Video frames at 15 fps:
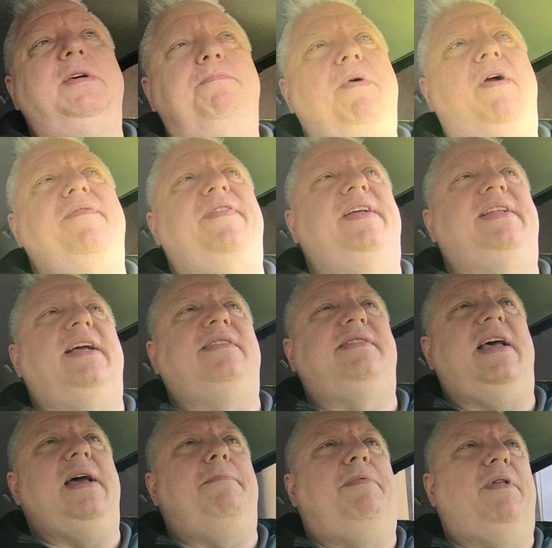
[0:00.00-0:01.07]
a perfect
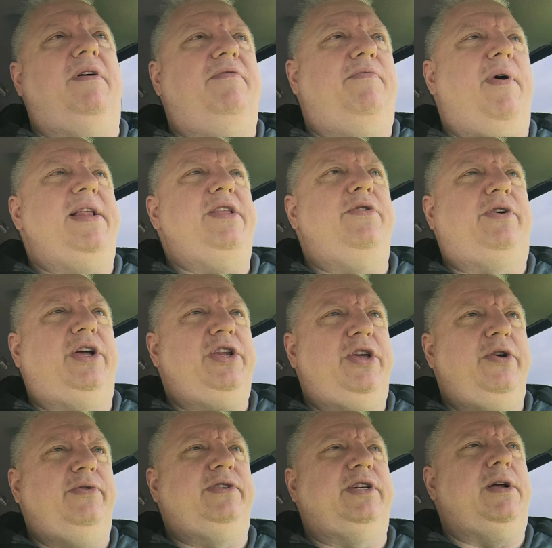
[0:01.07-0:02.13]
example of when you could
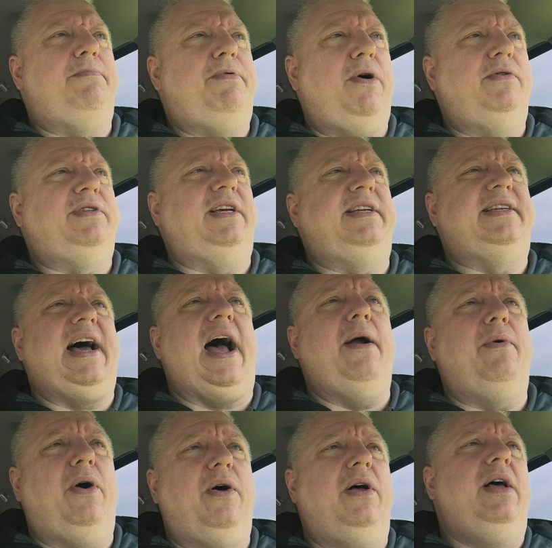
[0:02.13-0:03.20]
use an opposing die
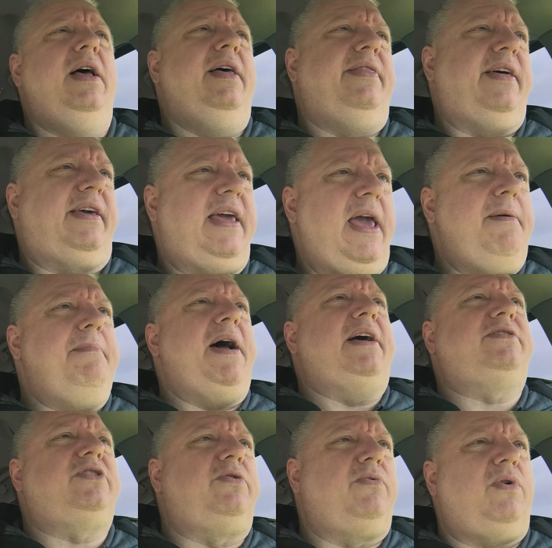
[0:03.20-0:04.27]
roll. The game
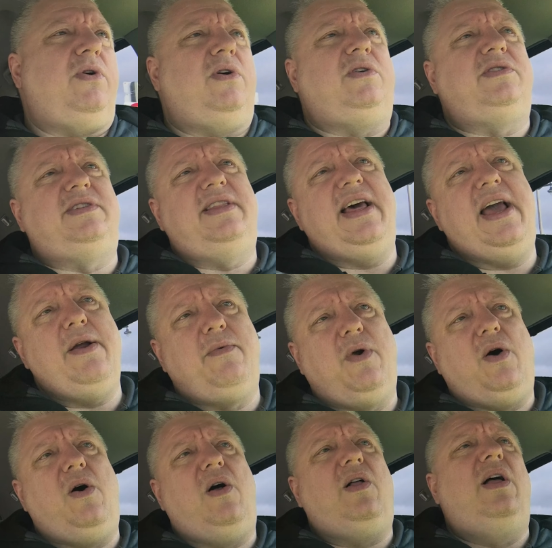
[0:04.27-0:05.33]
master rolls, they
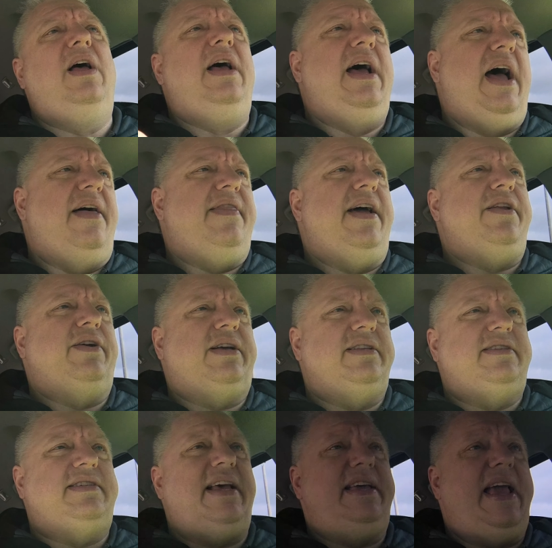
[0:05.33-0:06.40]
roll, and then you can
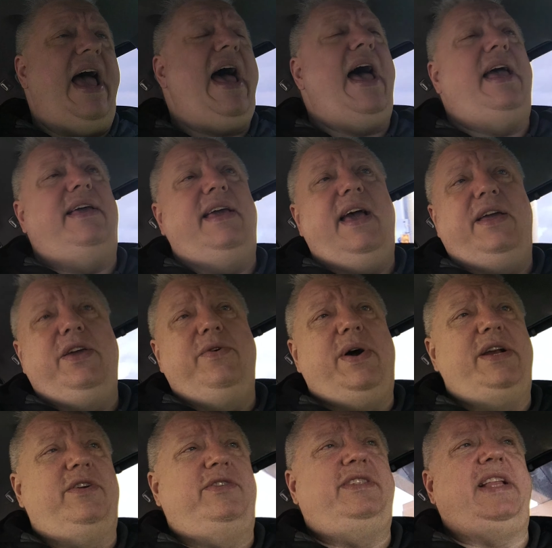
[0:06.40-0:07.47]
say, yeah, you
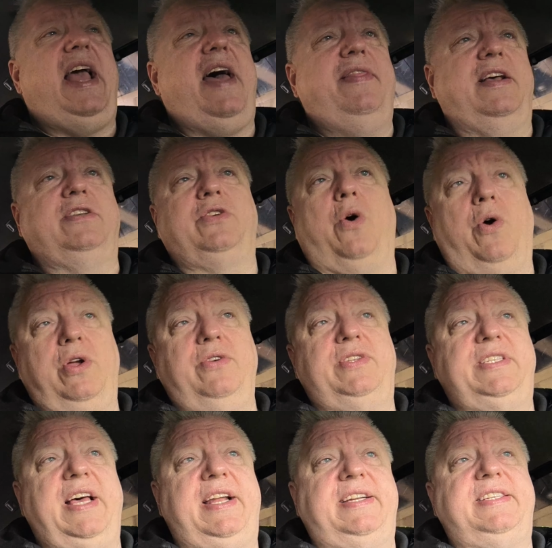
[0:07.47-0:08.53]
understand this. Or you
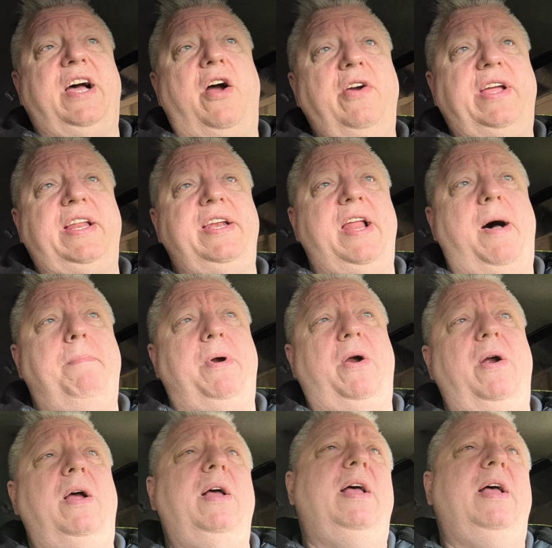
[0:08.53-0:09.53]
set a target number